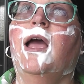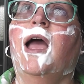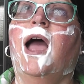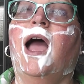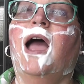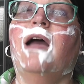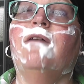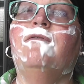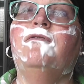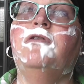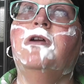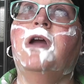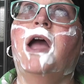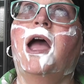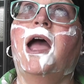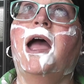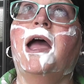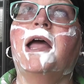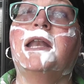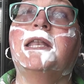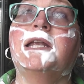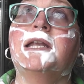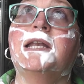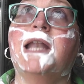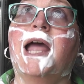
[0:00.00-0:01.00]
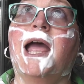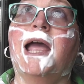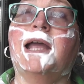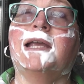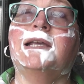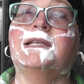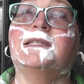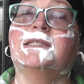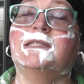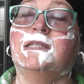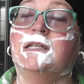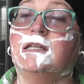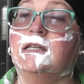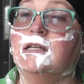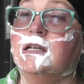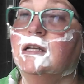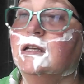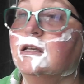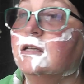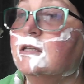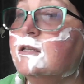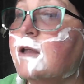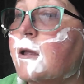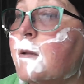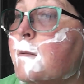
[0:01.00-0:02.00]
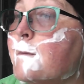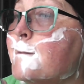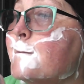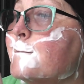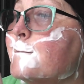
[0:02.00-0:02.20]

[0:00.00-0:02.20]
Have you had an accident?